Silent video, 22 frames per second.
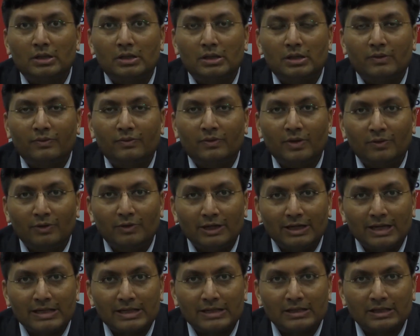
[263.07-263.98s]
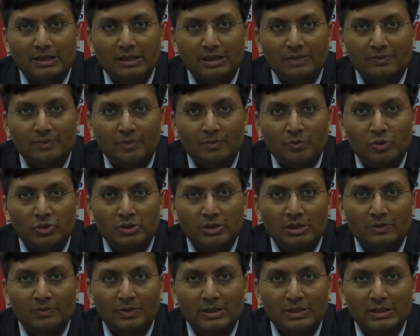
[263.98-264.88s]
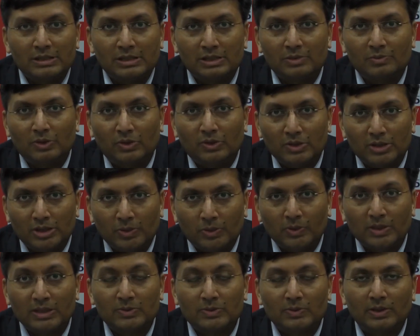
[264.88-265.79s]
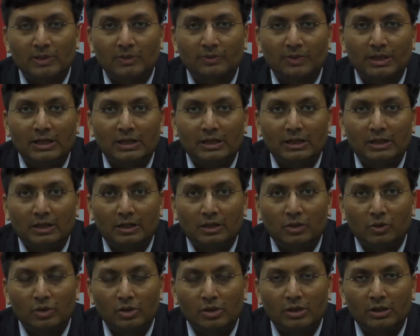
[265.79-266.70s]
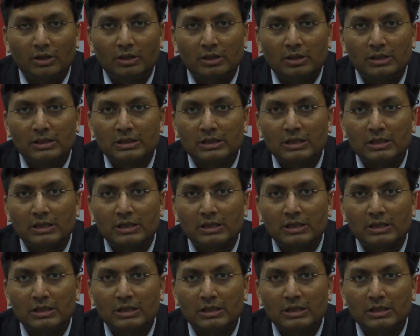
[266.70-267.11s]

favorite asset class for most investors because equities were giving good returns,